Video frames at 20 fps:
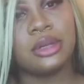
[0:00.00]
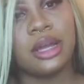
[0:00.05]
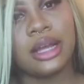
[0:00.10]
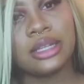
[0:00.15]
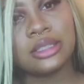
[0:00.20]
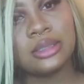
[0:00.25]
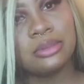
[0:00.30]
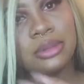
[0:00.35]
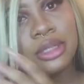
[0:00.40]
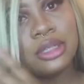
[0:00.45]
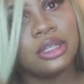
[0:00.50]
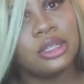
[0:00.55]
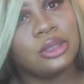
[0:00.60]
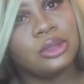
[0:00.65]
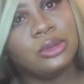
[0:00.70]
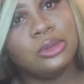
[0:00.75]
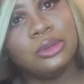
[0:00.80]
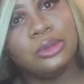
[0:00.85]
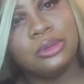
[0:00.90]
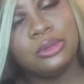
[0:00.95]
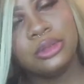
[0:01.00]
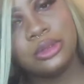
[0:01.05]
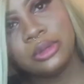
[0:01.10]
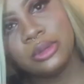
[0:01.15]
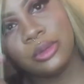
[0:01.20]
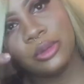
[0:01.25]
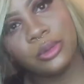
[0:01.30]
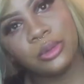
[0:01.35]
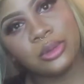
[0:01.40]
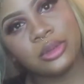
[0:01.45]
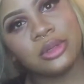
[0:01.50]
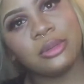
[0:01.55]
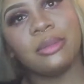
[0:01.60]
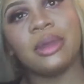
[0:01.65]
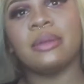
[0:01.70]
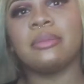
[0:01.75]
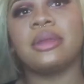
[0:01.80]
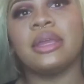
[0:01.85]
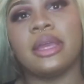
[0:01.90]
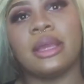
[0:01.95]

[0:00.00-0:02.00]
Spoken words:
Got to be glued on the baby